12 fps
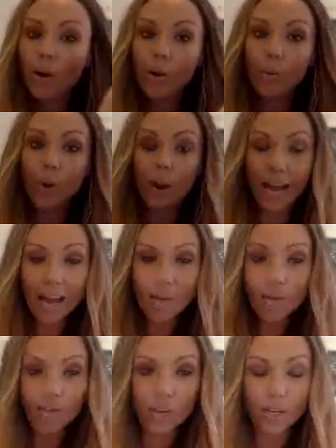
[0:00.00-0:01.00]
what I
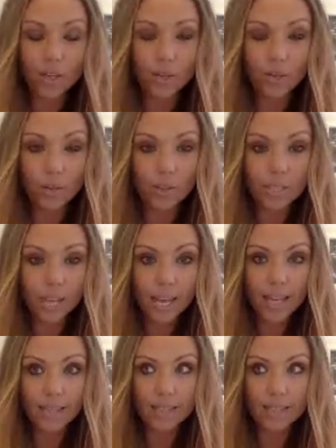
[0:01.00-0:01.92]
was trying to do the other day,